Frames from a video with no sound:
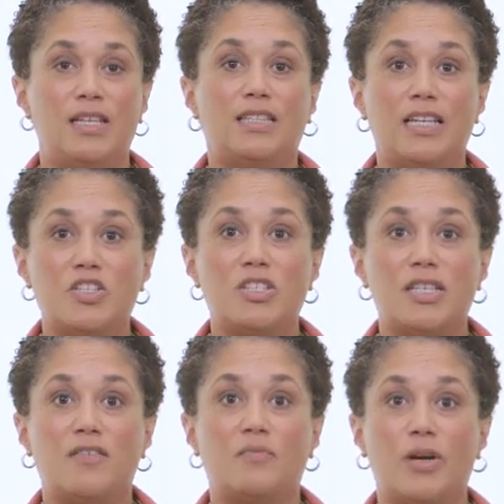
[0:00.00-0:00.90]
the
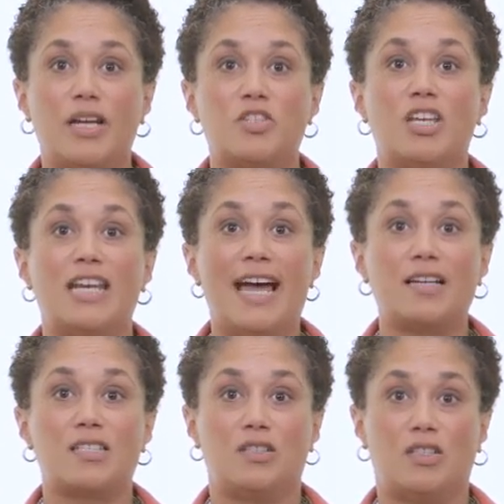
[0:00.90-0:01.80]
legislative branch
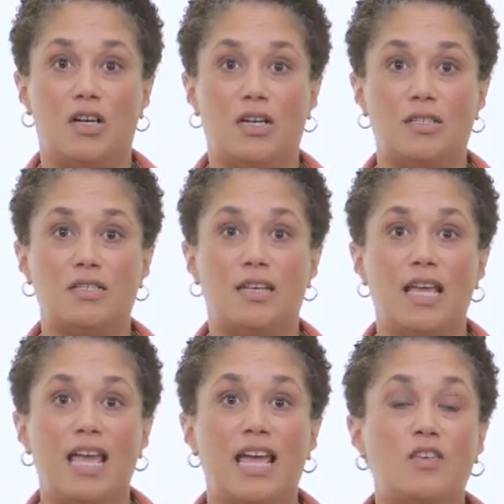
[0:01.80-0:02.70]
enacts the laws,
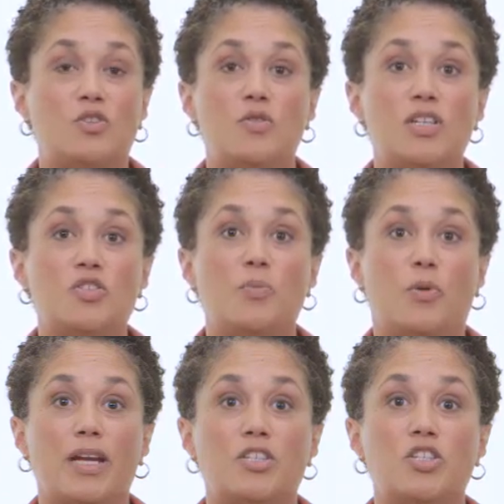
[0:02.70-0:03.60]
and the judicial
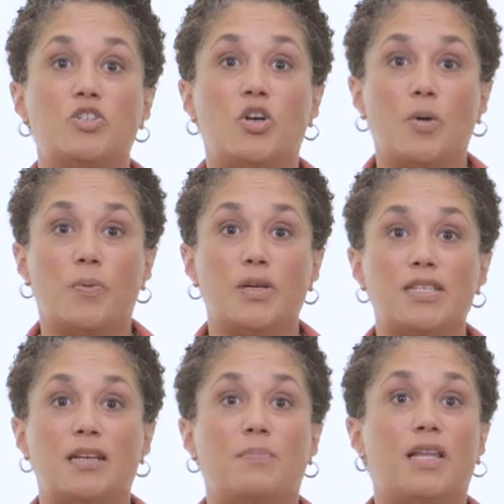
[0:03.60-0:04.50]
branch
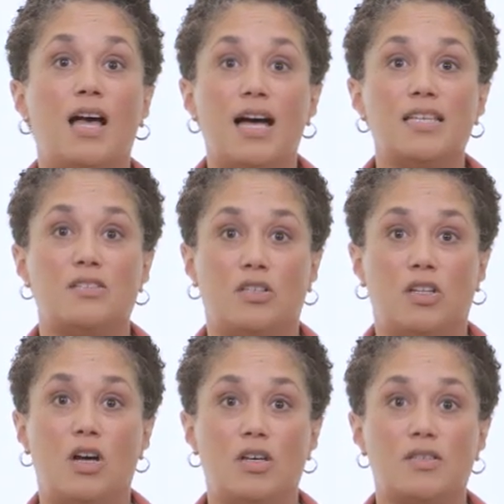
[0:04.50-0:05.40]
interprets and applies the
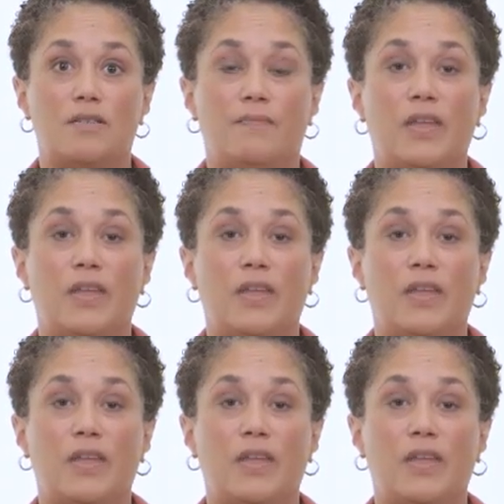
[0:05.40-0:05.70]
laws.